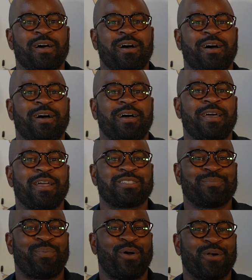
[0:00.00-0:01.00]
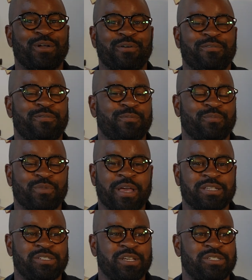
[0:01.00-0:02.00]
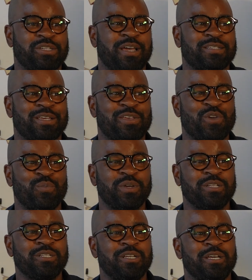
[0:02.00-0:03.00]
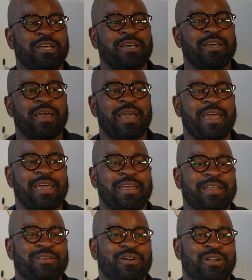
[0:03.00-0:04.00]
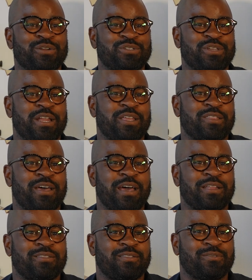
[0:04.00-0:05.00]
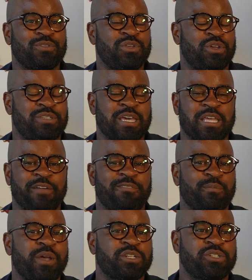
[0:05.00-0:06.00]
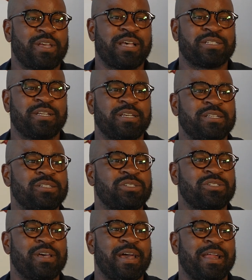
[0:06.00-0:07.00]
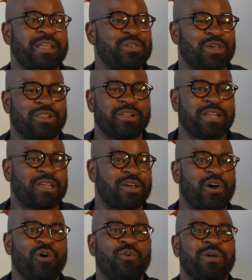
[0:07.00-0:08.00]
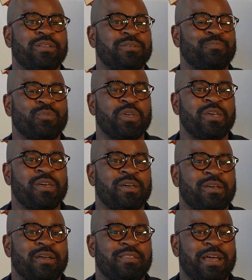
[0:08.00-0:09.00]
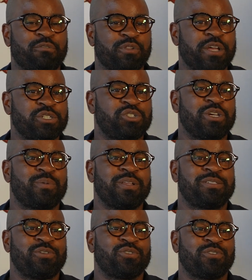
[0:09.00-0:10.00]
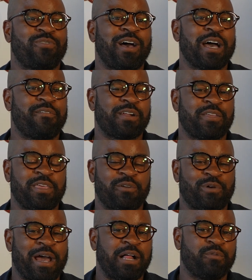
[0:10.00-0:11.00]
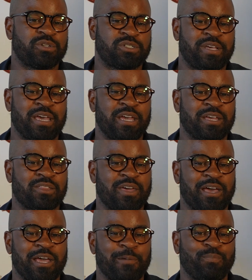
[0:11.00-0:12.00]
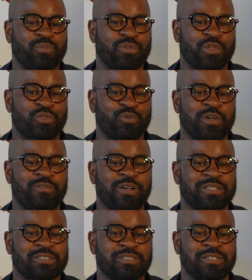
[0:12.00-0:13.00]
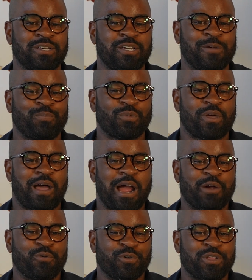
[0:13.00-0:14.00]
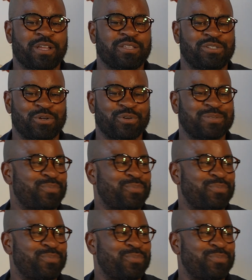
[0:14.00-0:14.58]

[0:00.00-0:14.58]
uh, it's a part of existing as a human and understanding that you can take that information as it is and you can let it go and that relationship can still survive. And I think Allen was saying that the three of us, I really consider us